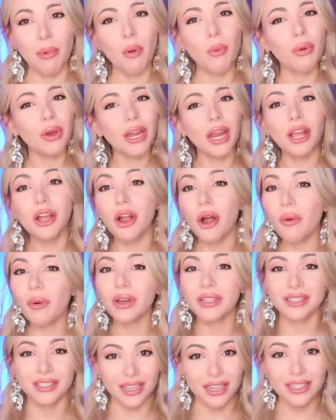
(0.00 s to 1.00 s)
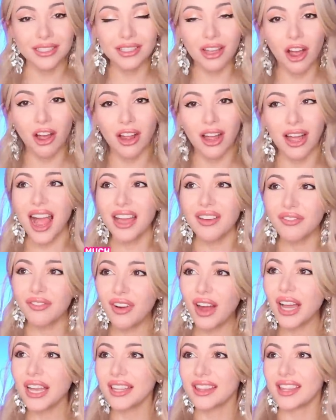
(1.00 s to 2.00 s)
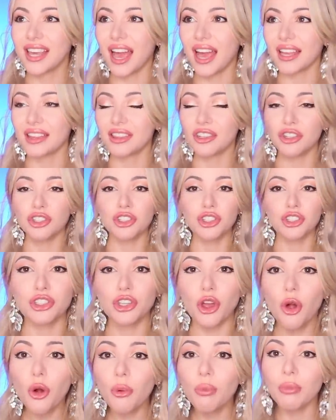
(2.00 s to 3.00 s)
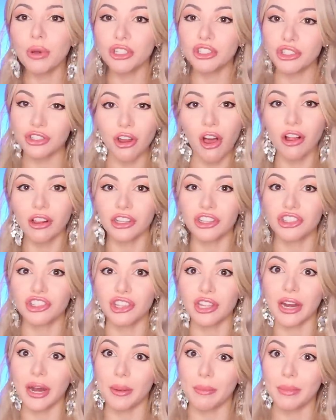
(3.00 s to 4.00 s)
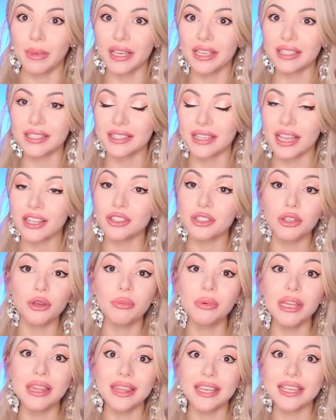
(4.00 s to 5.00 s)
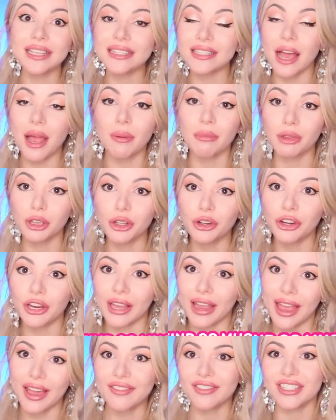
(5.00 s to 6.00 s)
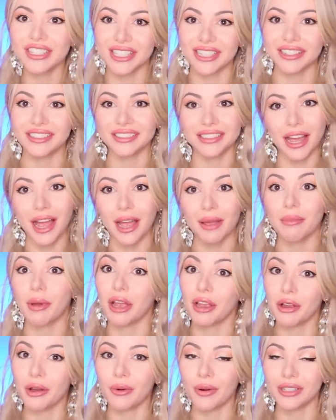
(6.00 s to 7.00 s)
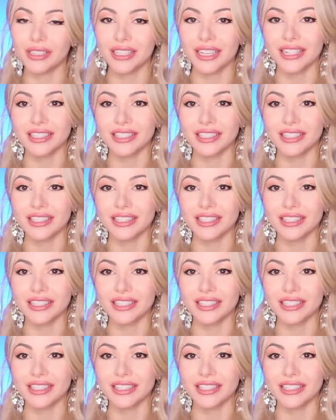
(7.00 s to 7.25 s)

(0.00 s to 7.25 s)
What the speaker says: but when I go on TikTok, I find that there's so much knowledge that I miss and so many things I'm learning every single time I go on